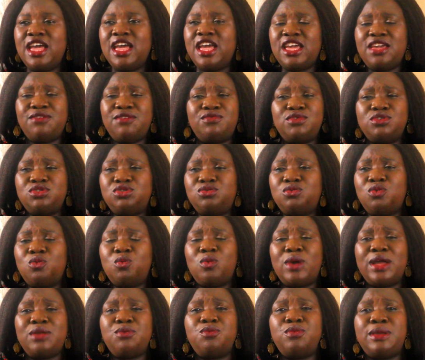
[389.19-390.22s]
Even
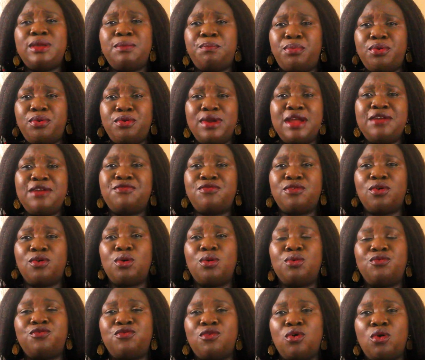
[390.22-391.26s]
when we pray
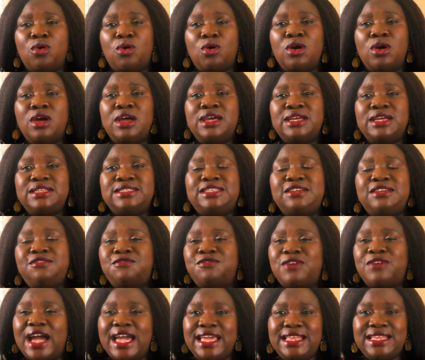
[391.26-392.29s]
for
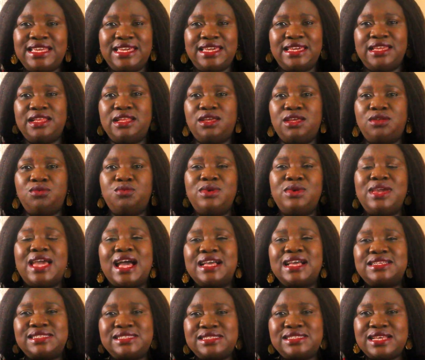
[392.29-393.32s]
divine healing, we
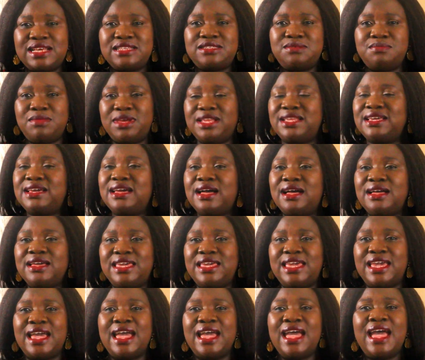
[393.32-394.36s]
access medical
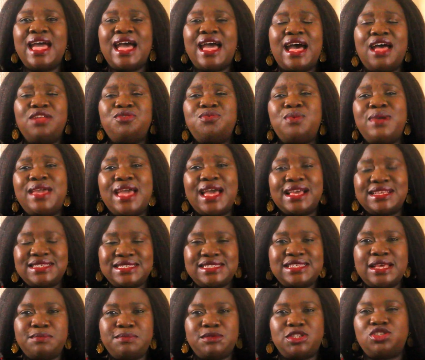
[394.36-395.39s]
care and we
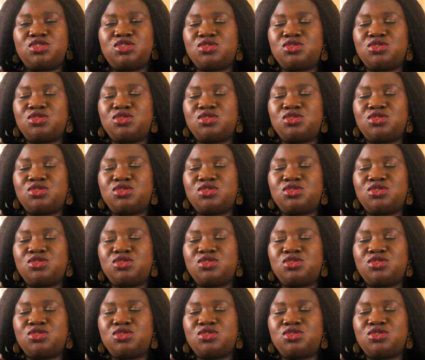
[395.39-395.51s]
accept it.